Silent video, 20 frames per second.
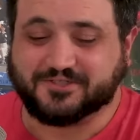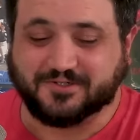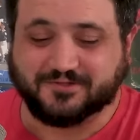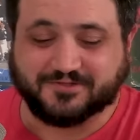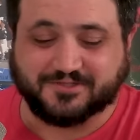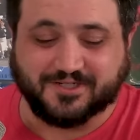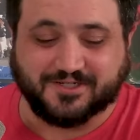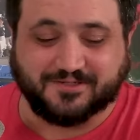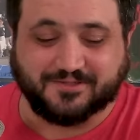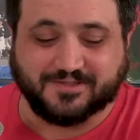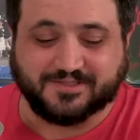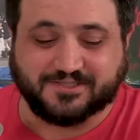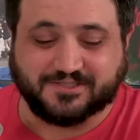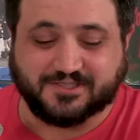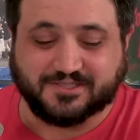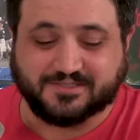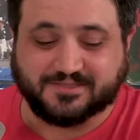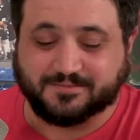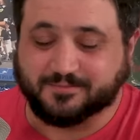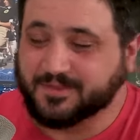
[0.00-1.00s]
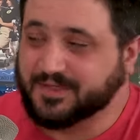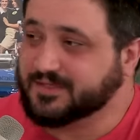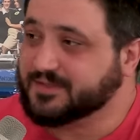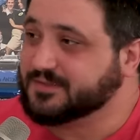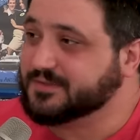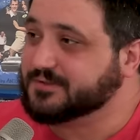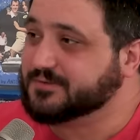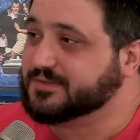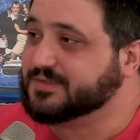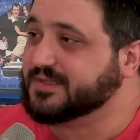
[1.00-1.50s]
So, Joe, it's just me
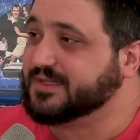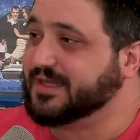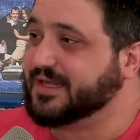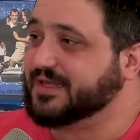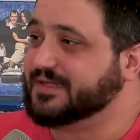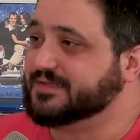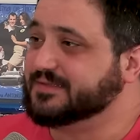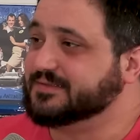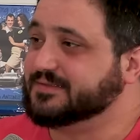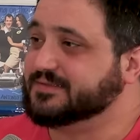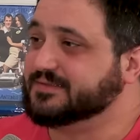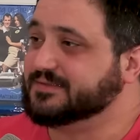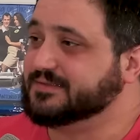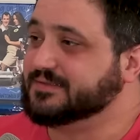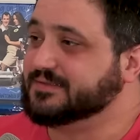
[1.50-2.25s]
and you at the end.